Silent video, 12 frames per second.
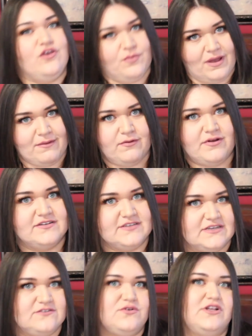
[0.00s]
you probably wear a
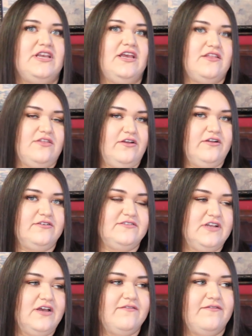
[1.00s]
size 20 in their
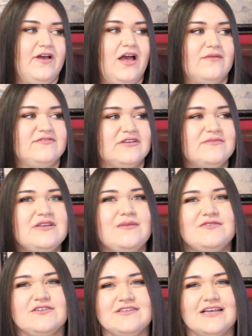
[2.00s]
stuff.
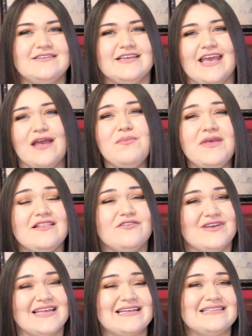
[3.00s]
Sometimes their sizing can be a
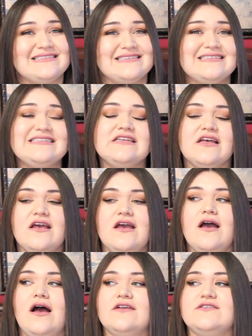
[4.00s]
little inconsistent.
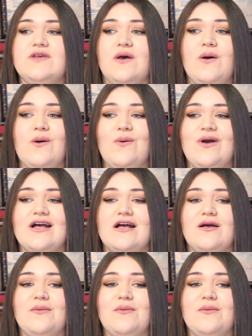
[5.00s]
So